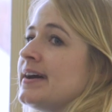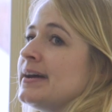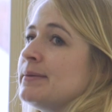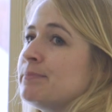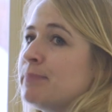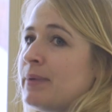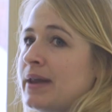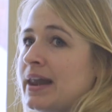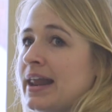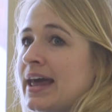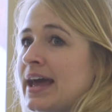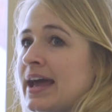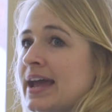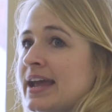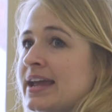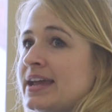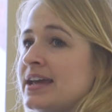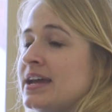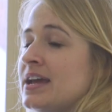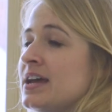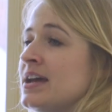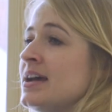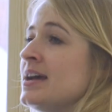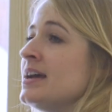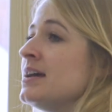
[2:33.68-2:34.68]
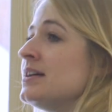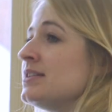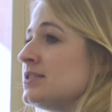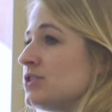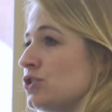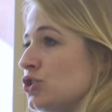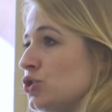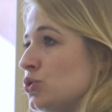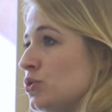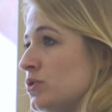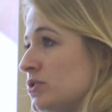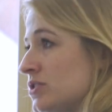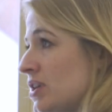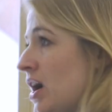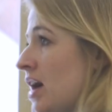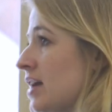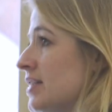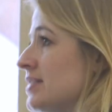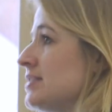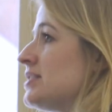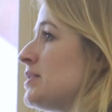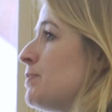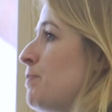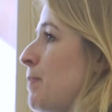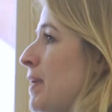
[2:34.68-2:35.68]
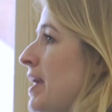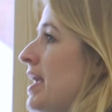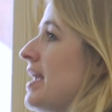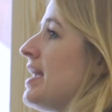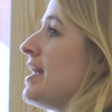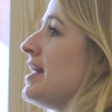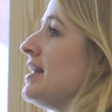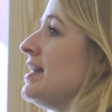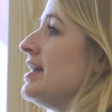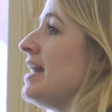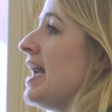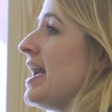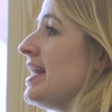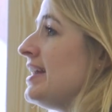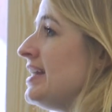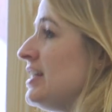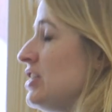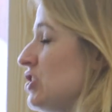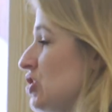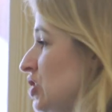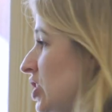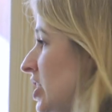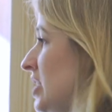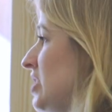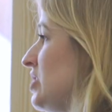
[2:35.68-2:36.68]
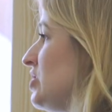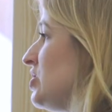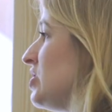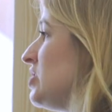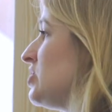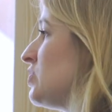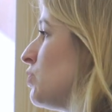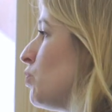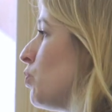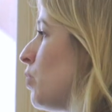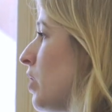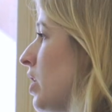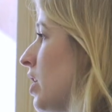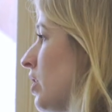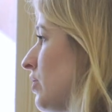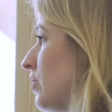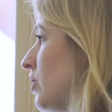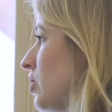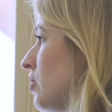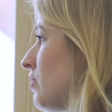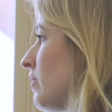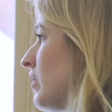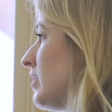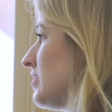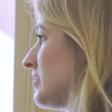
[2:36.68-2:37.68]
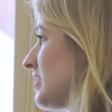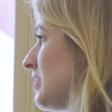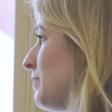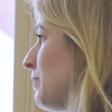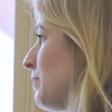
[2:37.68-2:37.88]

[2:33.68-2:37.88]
up time as an opportunity for developing a calculation.